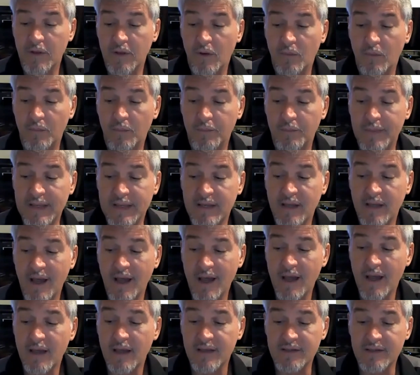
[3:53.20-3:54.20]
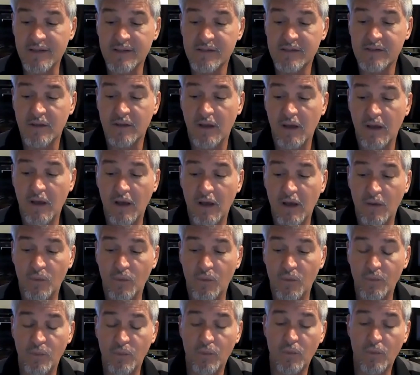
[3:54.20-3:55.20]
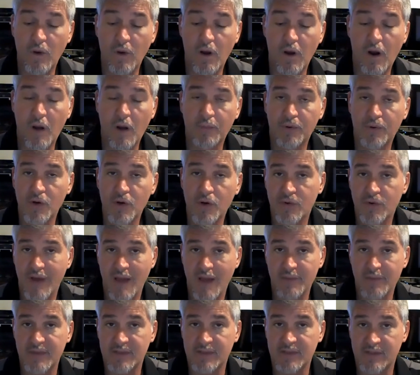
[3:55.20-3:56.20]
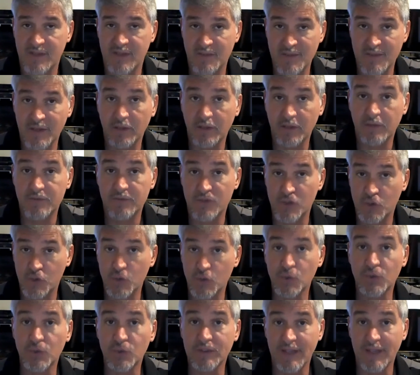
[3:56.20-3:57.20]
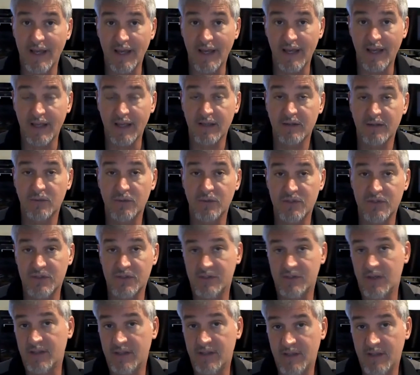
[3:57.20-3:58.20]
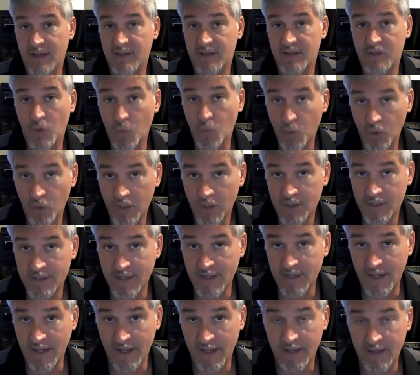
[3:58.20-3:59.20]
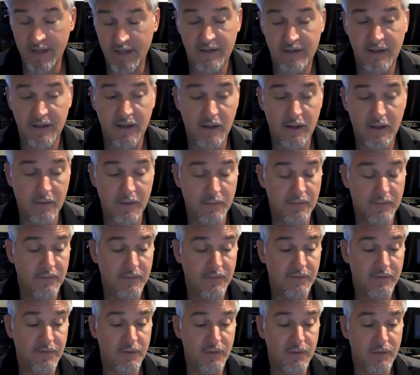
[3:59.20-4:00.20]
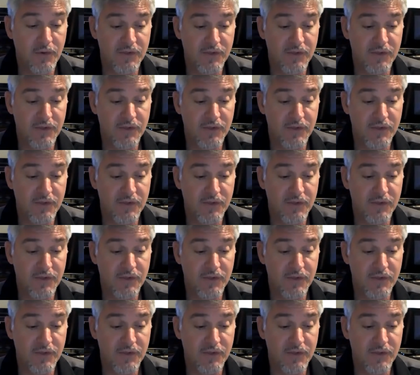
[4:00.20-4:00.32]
Because our program is in the middle of the school day, which is like the work day for most